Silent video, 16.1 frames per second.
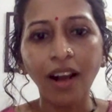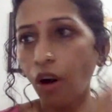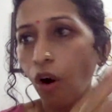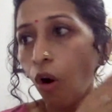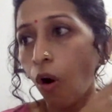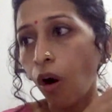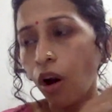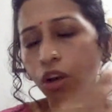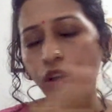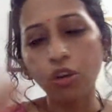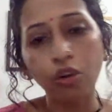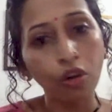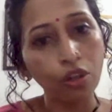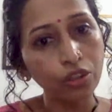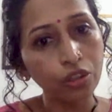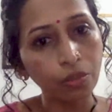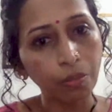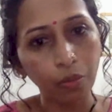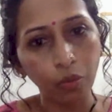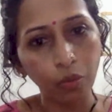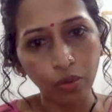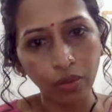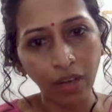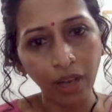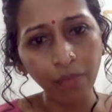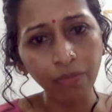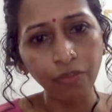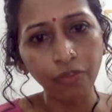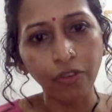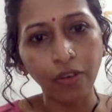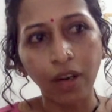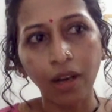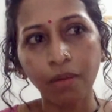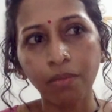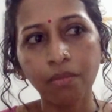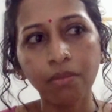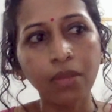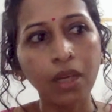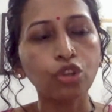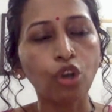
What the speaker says: all across the program, from